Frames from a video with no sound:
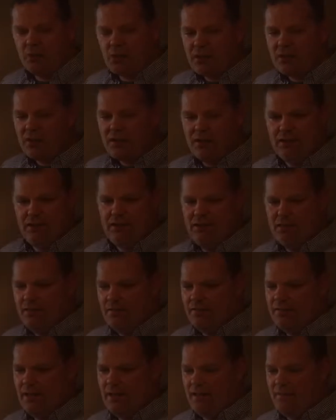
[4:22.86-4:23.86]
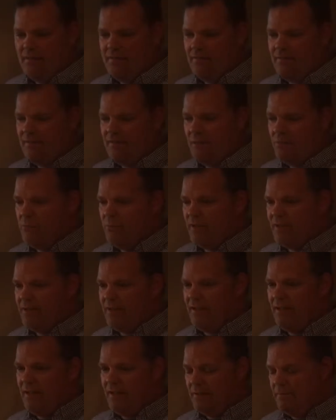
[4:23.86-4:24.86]
work than
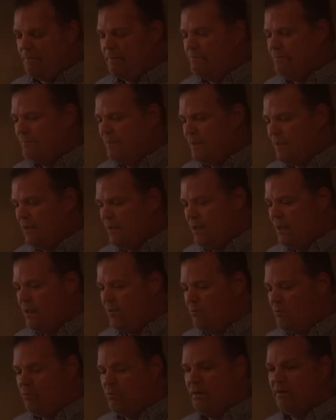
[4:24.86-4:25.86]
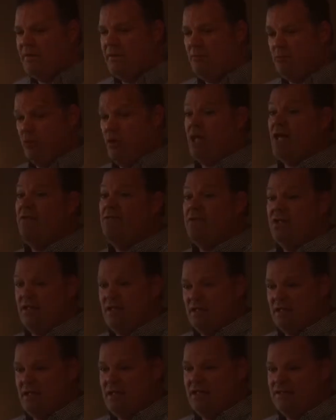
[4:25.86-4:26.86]
what the would have
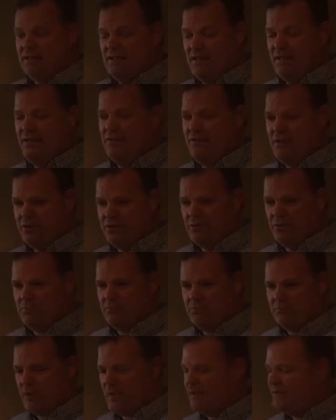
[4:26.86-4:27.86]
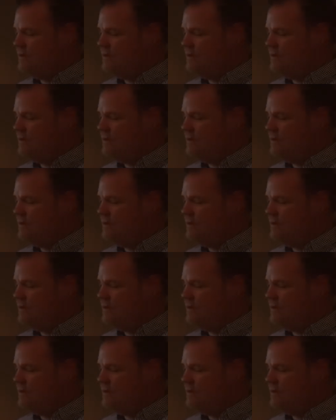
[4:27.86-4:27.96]
done as an individual, right?